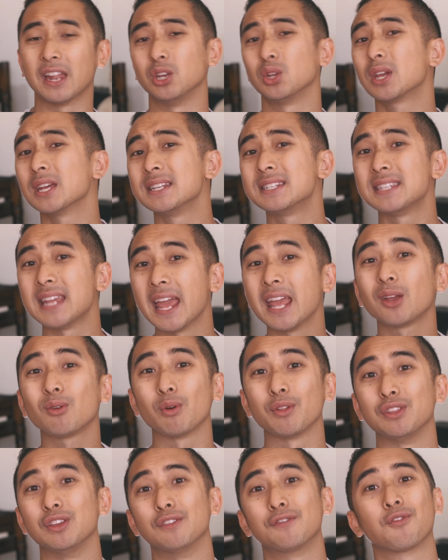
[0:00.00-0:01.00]
that you can take
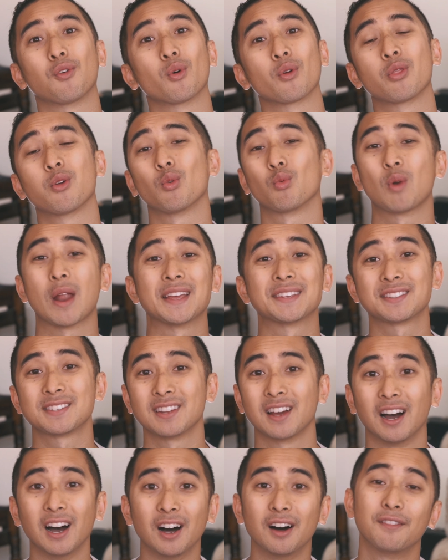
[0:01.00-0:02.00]
with you for the
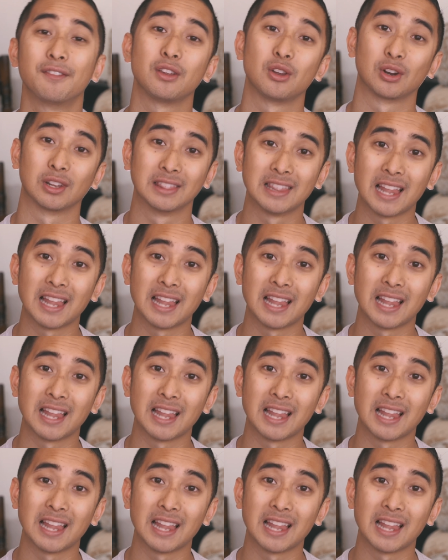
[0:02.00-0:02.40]
rest of your